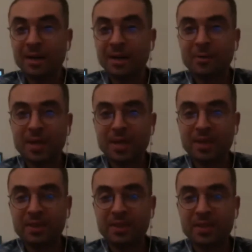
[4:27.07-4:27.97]

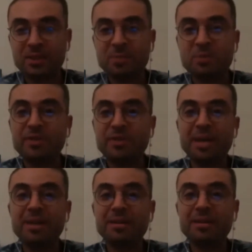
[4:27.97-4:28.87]
with Egyptian
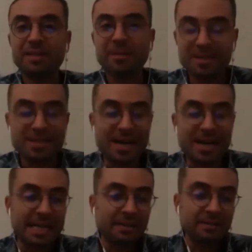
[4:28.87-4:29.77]
filmmaker Tamer El
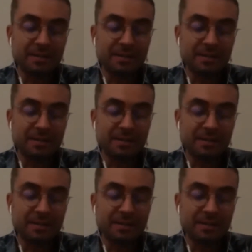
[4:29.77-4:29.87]
Said.